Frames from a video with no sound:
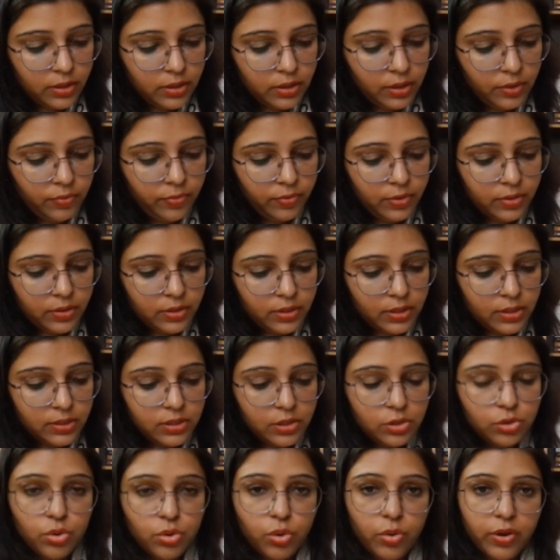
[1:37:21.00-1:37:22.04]
If
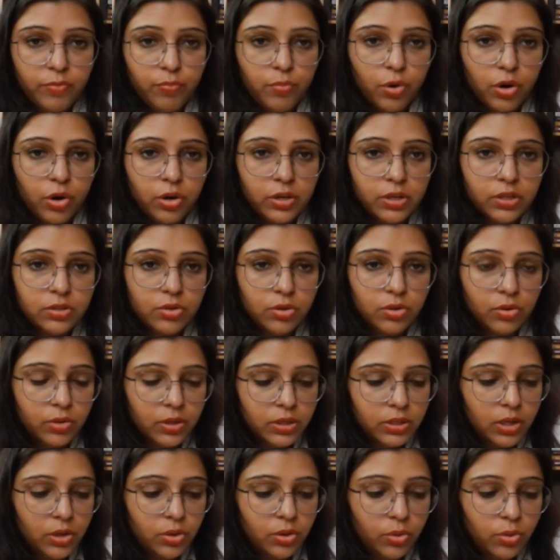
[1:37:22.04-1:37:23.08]
this is OF bond is
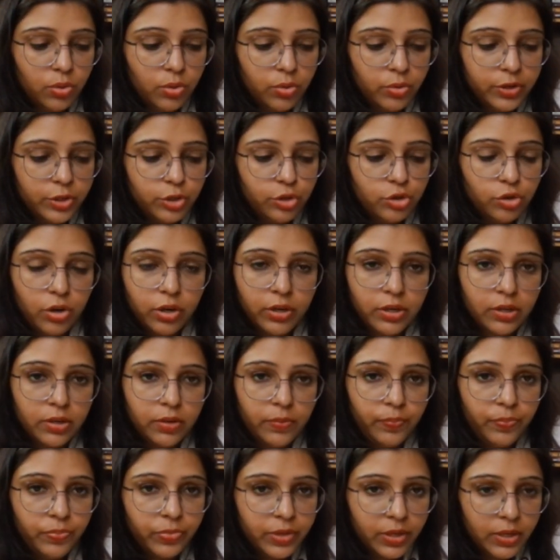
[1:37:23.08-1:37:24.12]
longer, then OO is
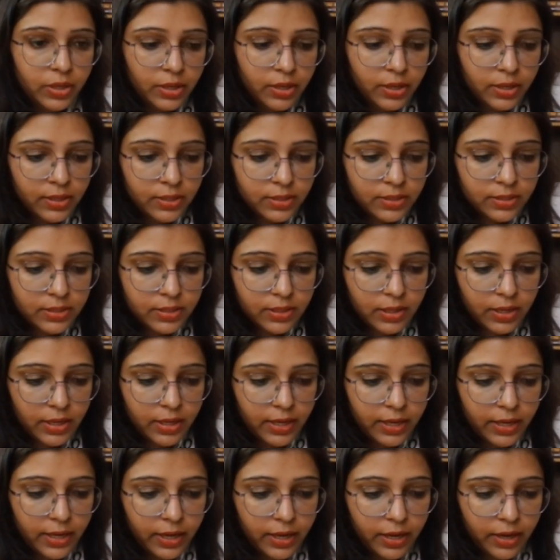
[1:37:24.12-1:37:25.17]
shorter. So
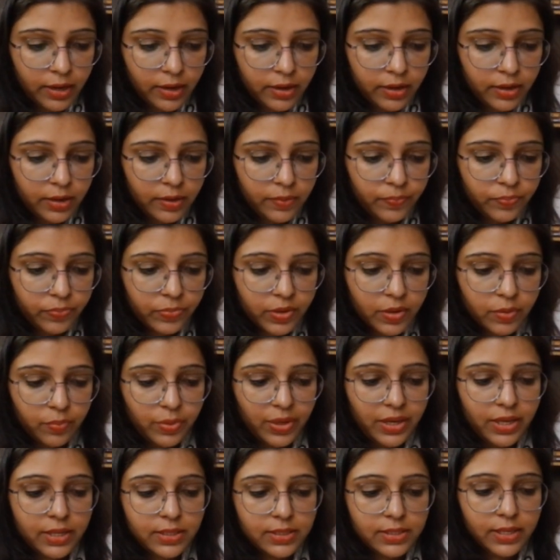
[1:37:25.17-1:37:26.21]
here
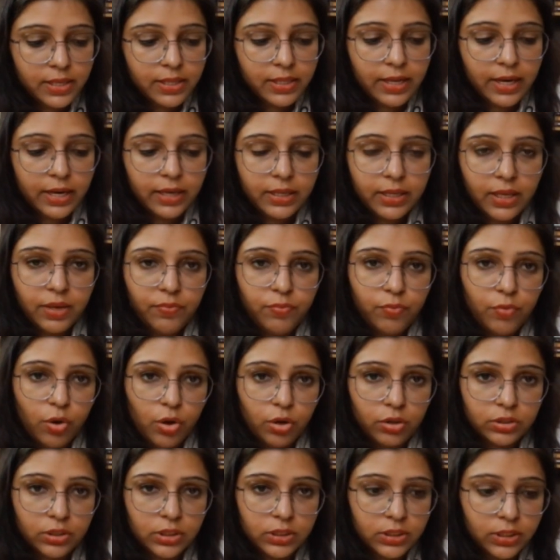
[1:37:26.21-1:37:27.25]
we can say that keep
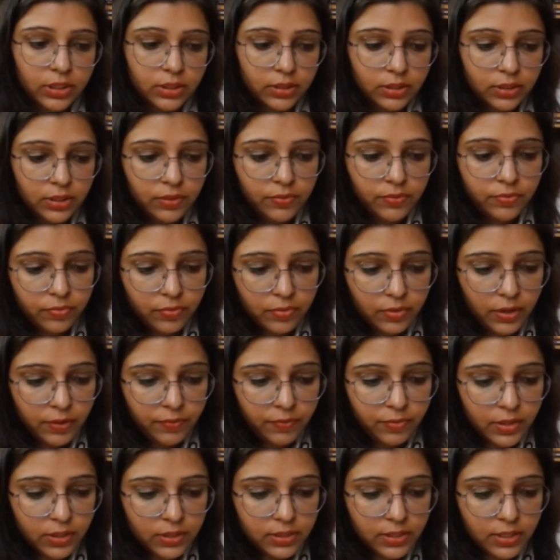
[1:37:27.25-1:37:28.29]
oxygen.
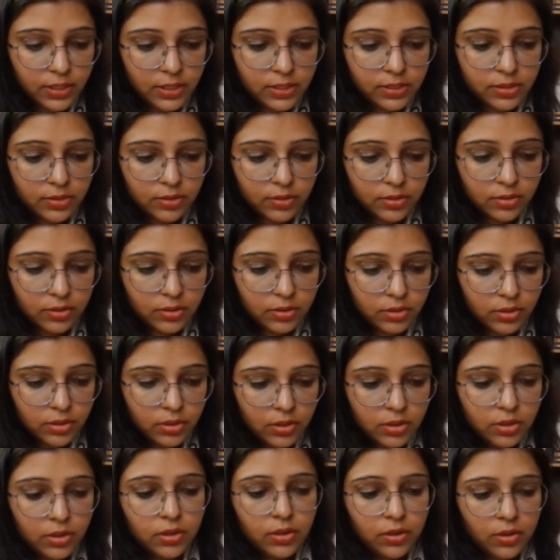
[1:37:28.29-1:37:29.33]
If this is
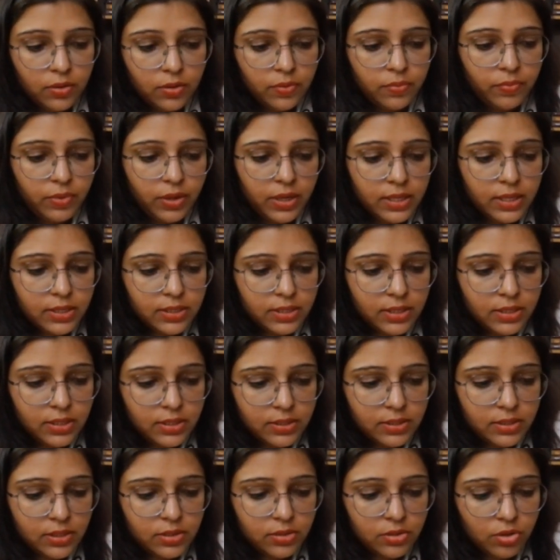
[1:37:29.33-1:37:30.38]
we can say
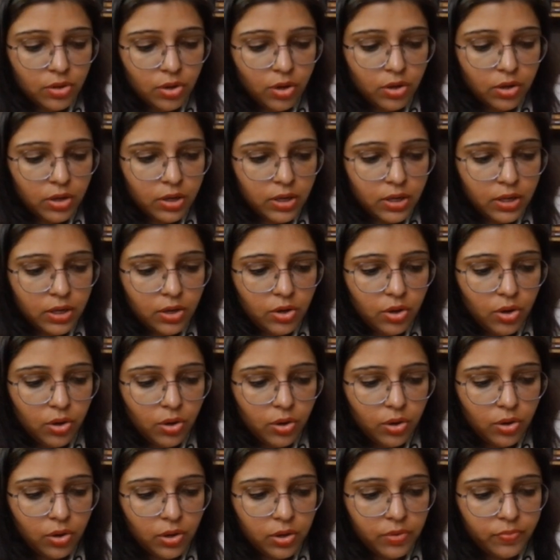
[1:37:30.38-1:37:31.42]
this is longer,
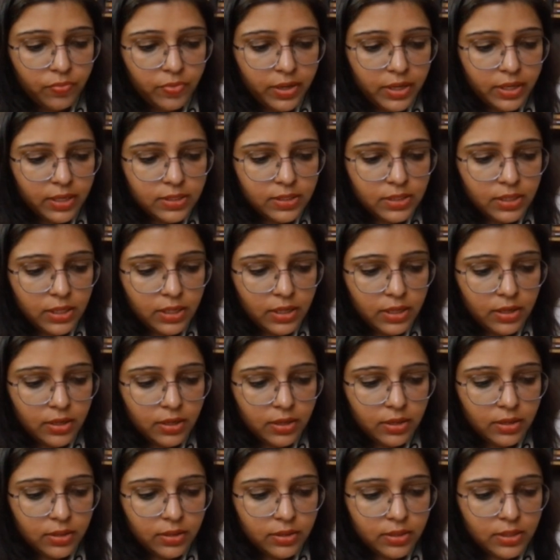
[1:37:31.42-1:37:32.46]
or we can say
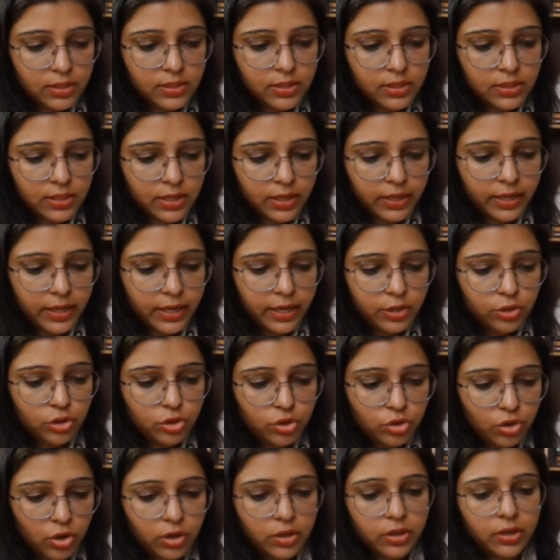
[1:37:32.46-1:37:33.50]
this is again
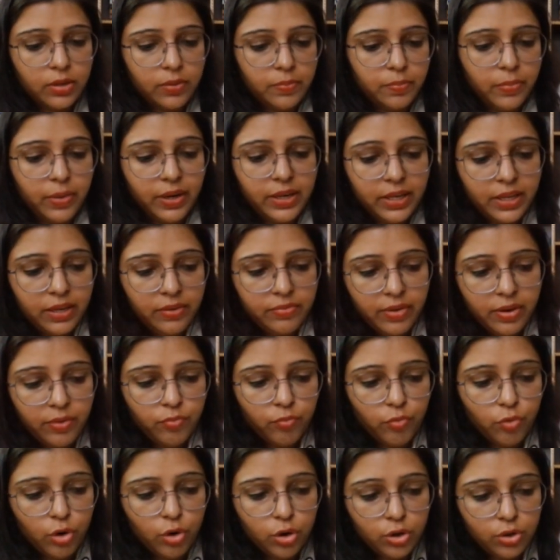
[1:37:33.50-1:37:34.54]
shorter. But if I
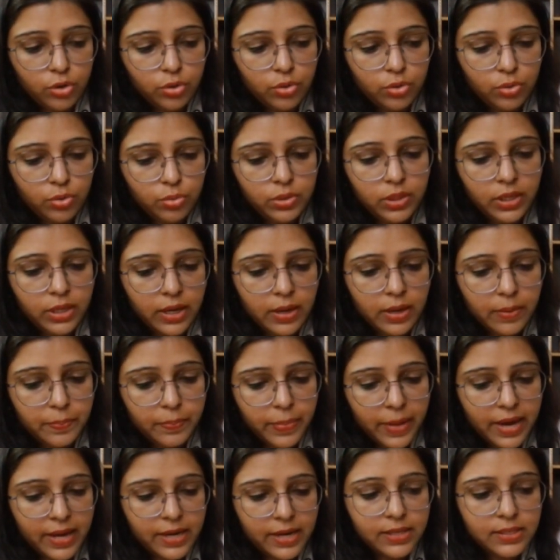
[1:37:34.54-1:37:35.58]
want to do the
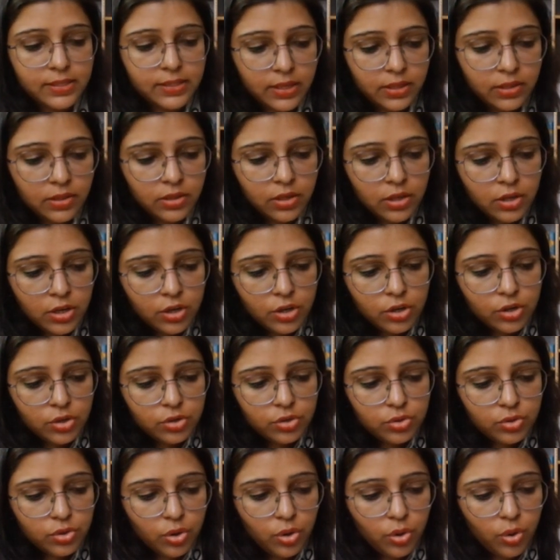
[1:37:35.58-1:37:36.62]
comparison,
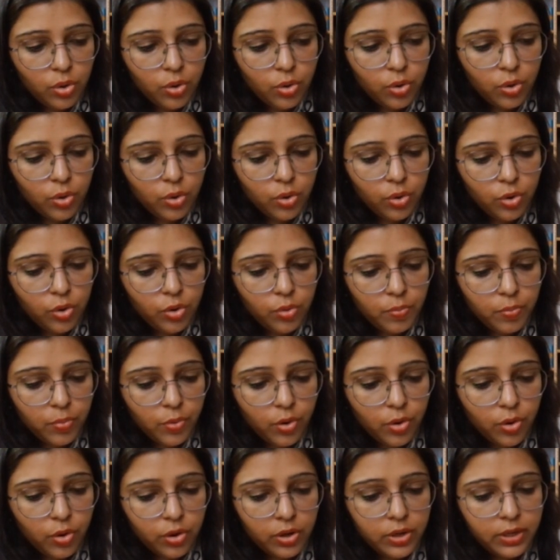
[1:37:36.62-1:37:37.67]
so OO
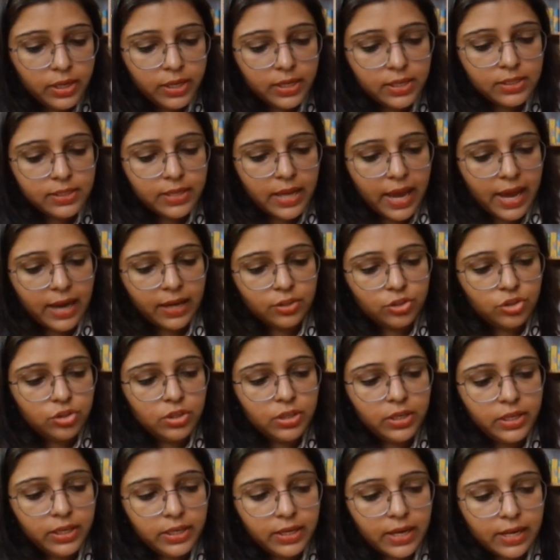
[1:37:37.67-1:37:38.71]
bond is
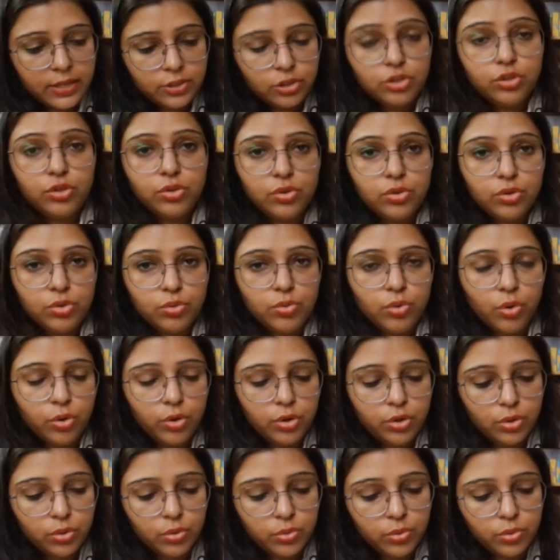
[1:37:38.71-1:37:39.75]
actually in
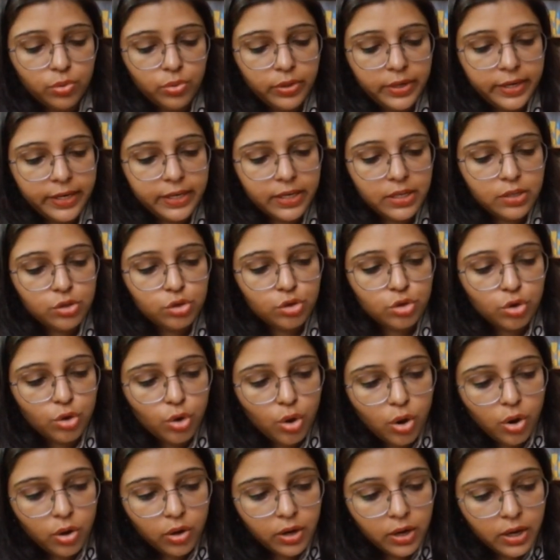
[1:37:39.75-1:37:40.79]
H2O2, it is
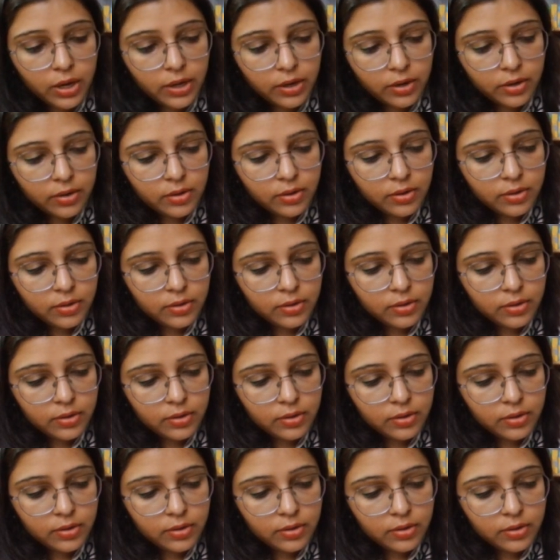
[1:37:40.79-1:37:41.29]
longer.